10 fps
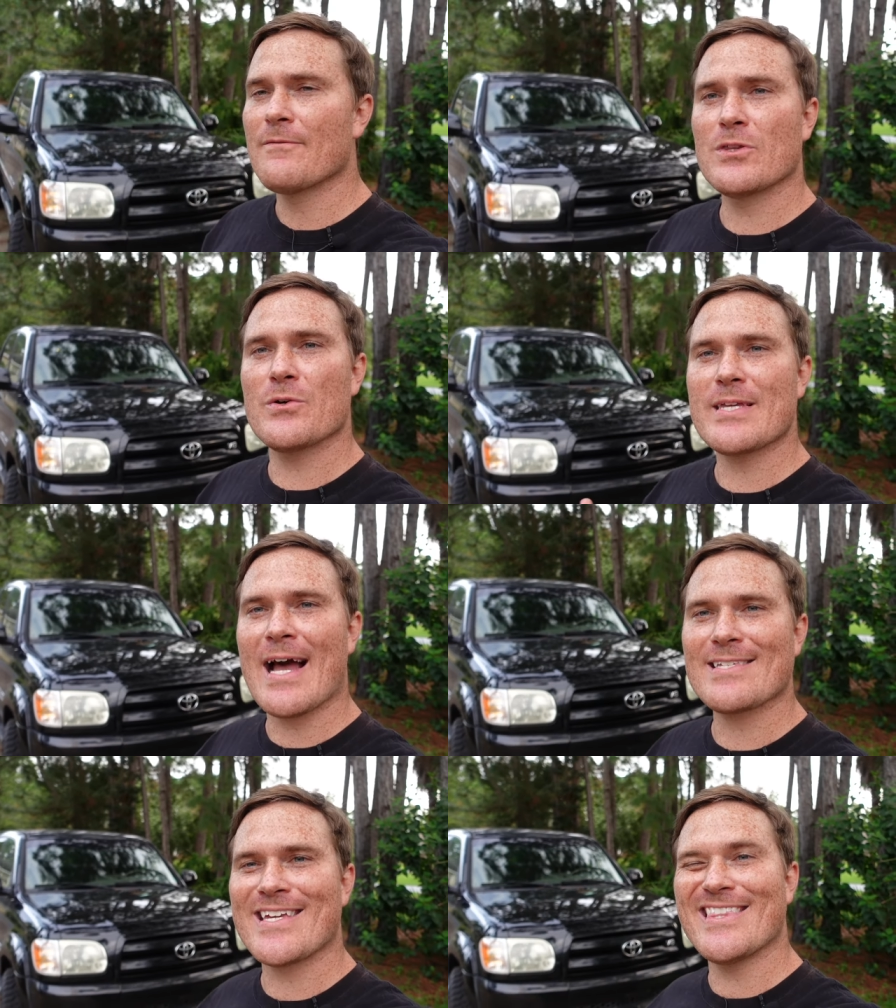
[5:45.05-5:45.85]
For those
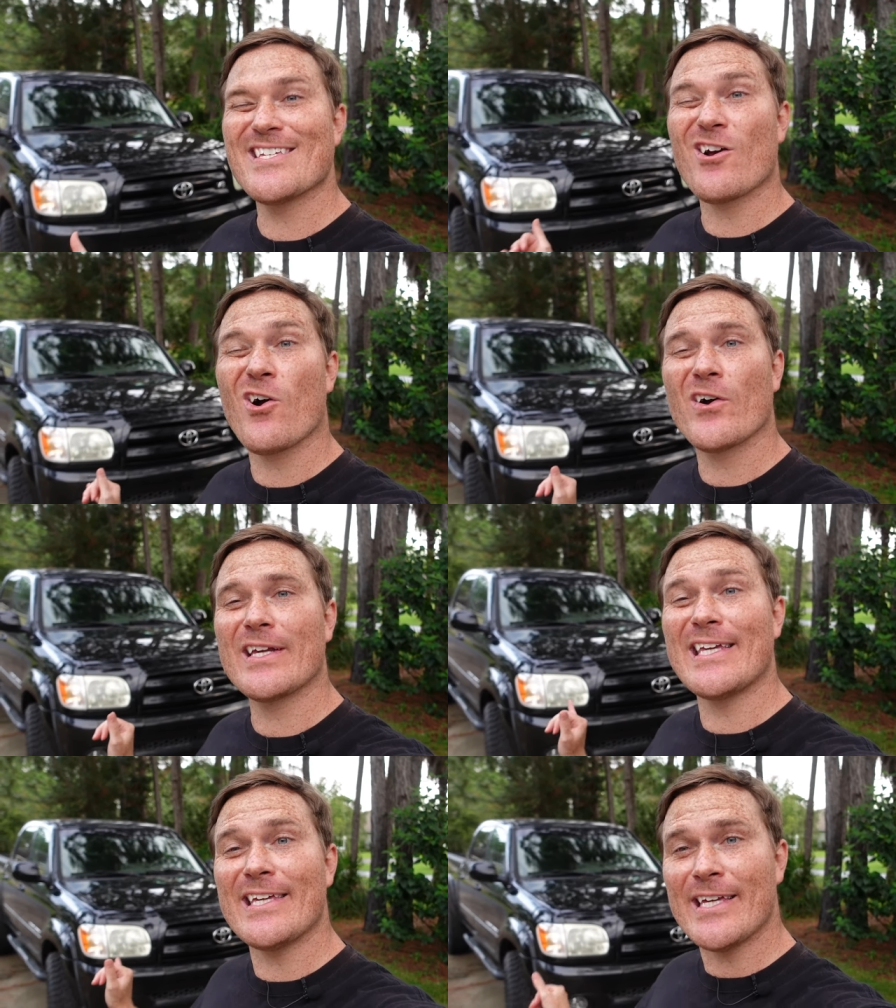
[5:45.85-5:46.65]
asking, these are
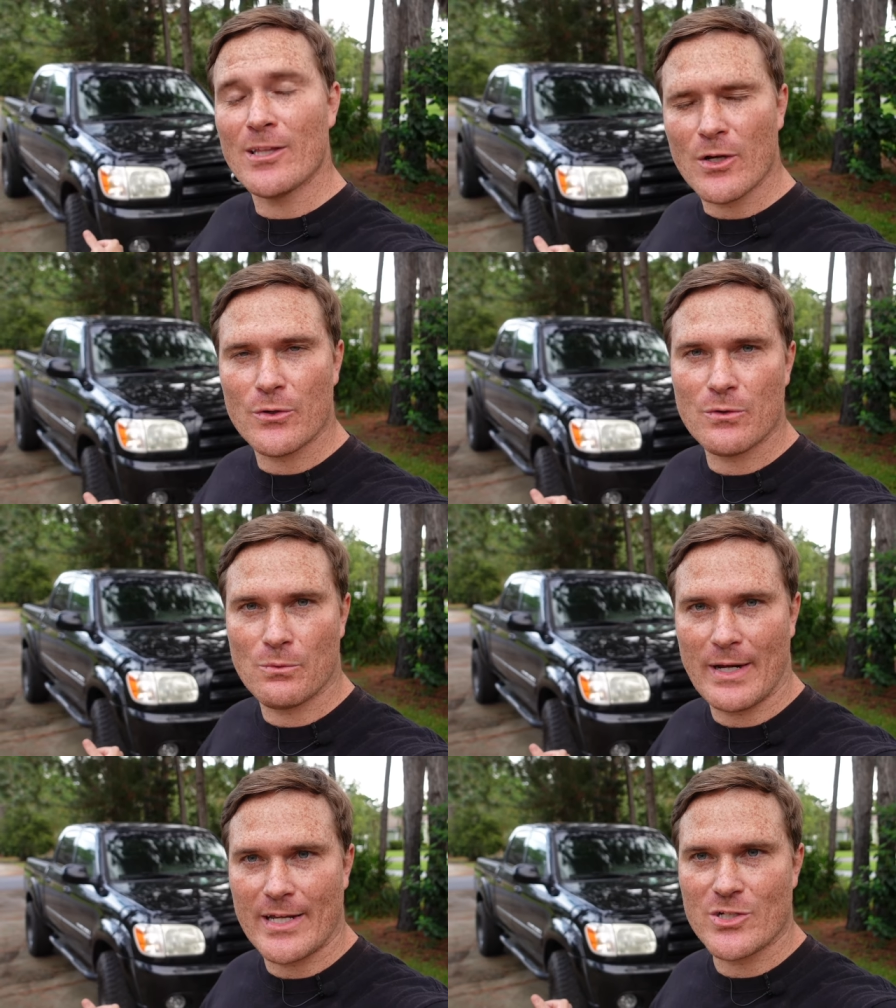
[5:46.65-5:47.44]
E-load
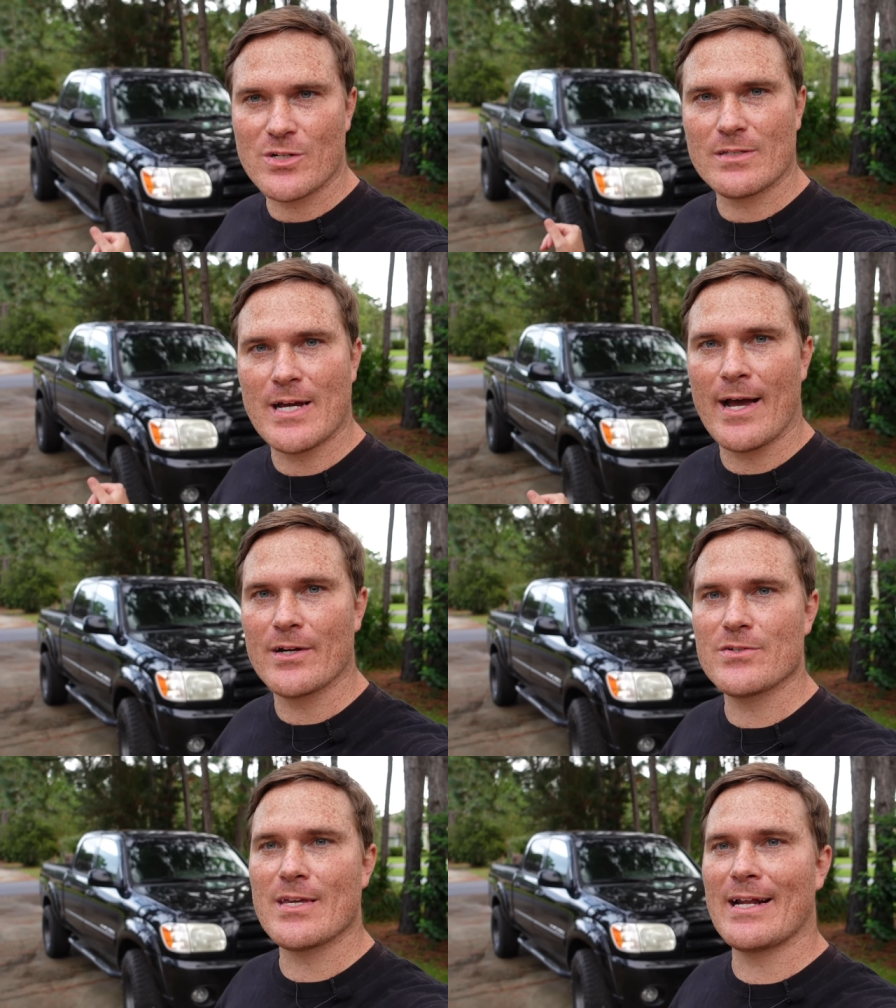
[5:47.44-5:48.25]
range
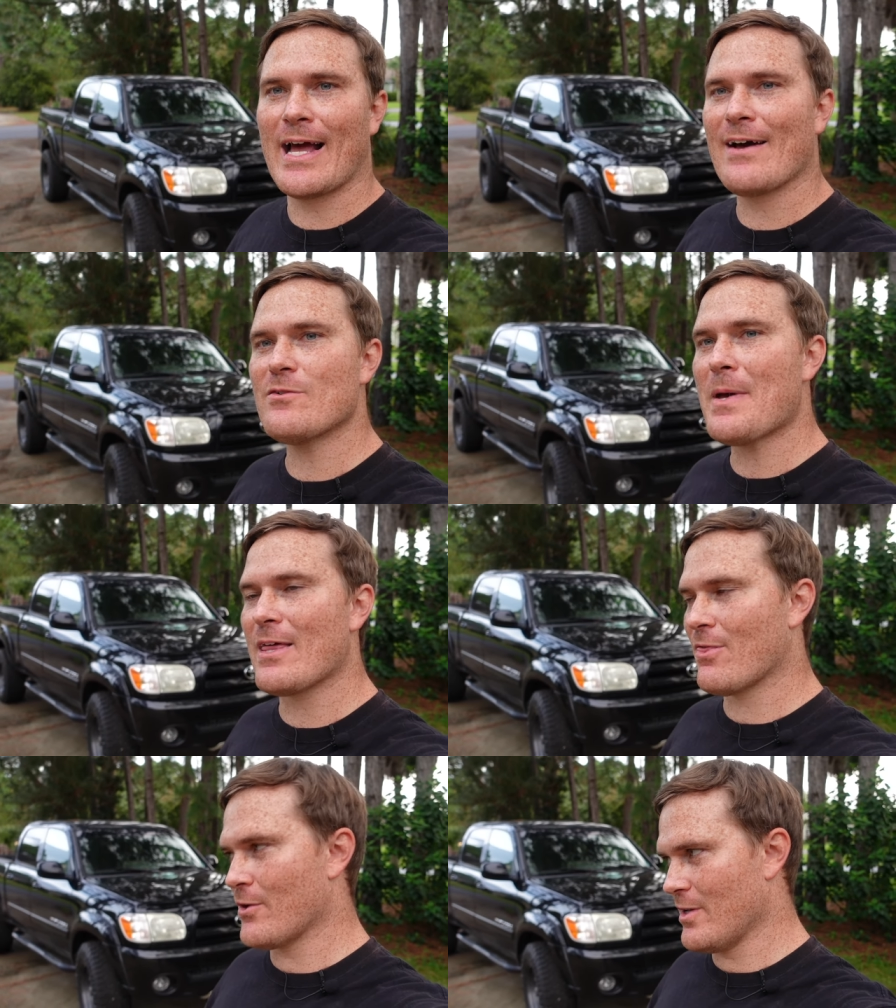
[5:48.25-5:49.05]
tires, and I have them
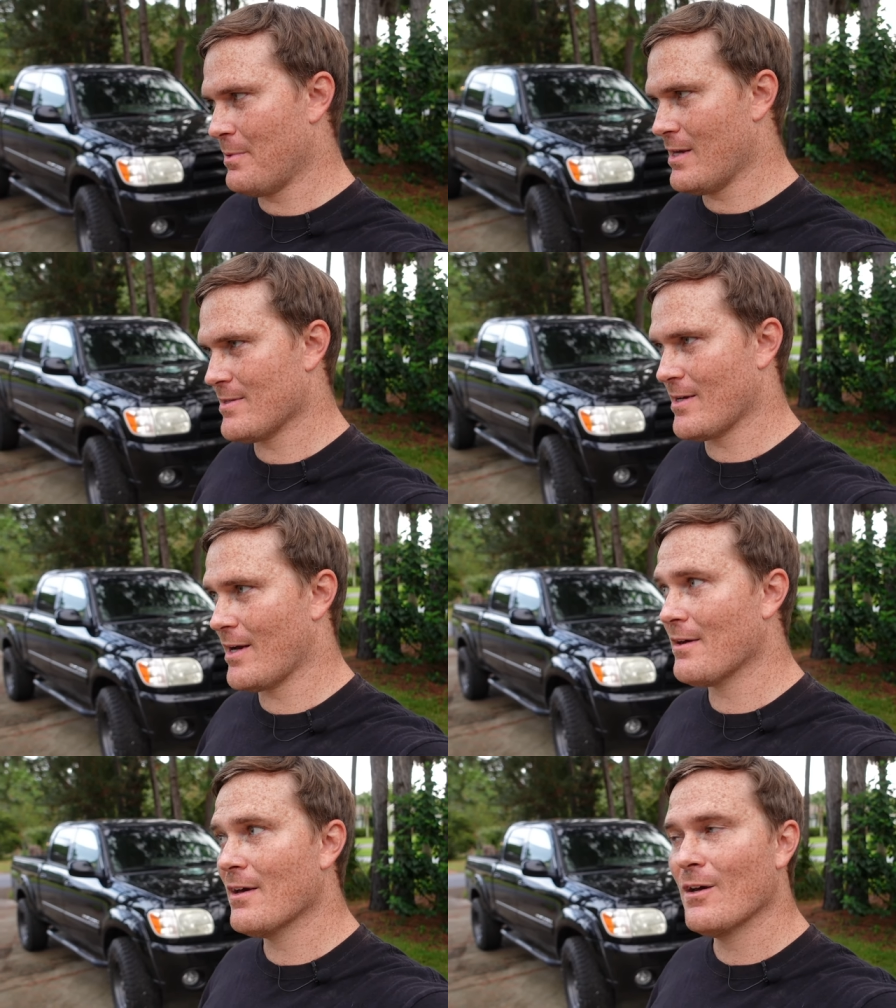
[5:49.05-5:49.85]
at thirty P S
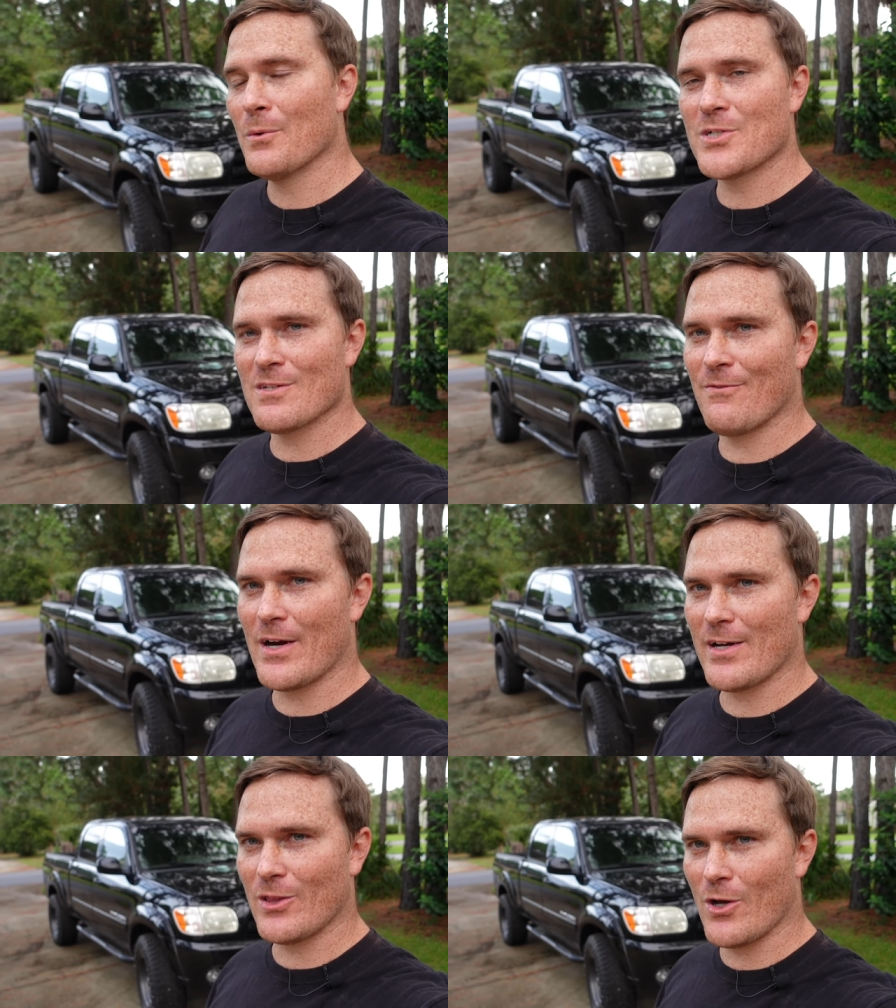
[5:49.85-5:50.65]
I, which is
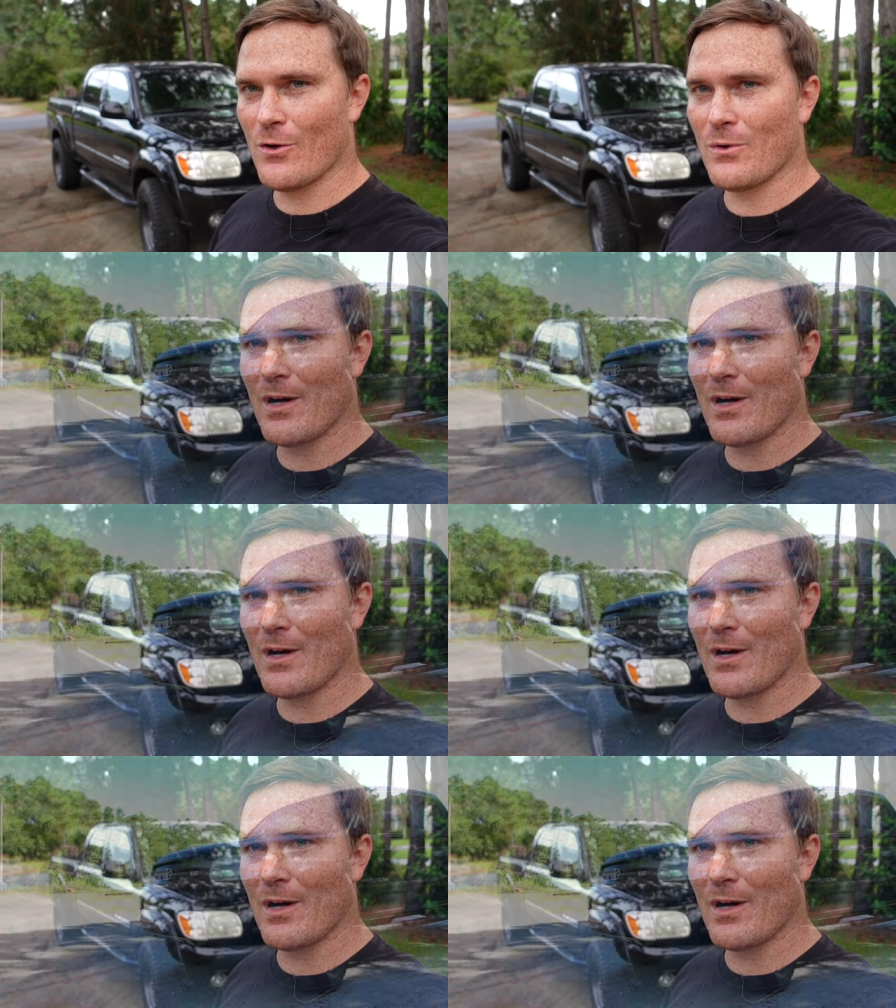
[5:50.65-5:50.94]
very low.